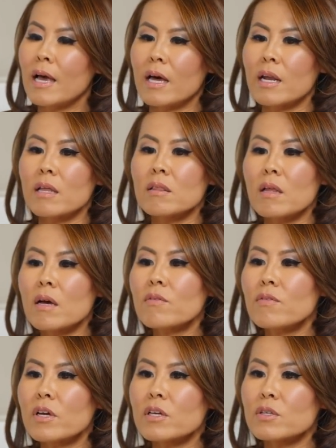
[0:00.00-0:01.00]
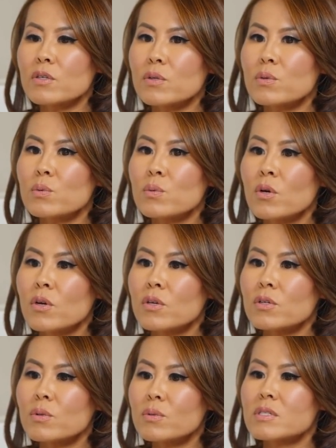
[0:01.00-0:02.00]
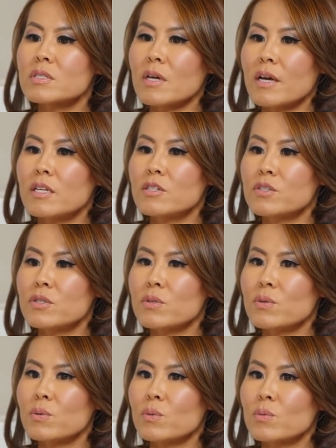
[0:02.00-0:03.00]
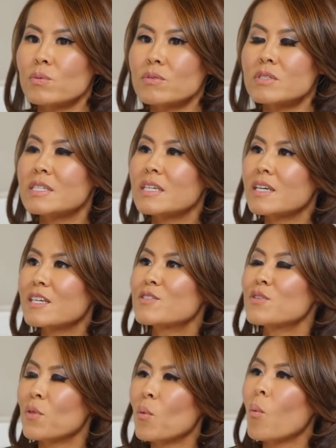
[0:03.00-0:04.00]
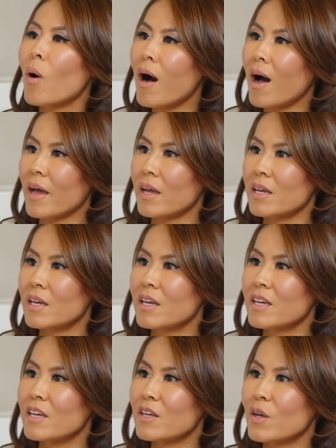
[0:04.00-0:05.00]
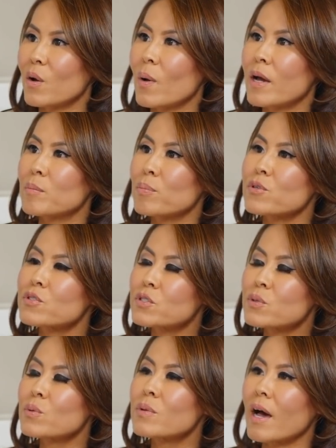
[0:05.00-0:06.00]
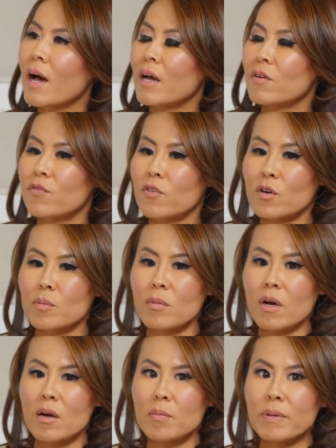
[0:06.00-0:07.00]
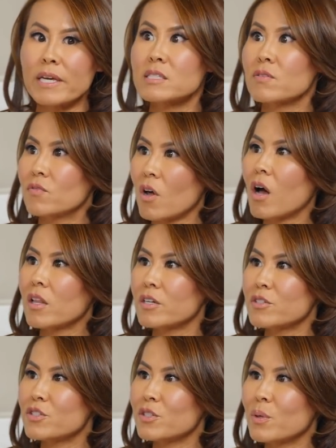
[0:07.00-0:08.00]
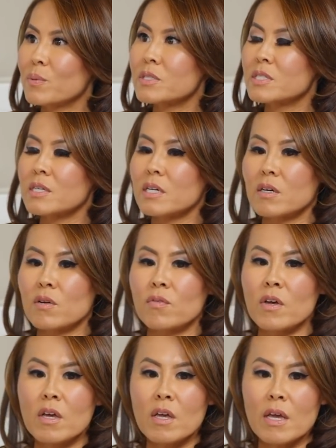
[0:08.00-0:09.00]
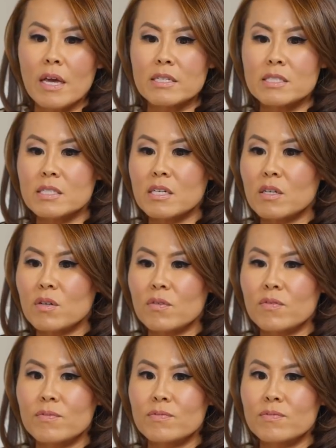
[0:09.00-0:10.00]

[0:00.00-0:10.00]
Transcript: And I love that you decided to dig into the why, you know, and pursue that from a place of knowledge, you know, instead of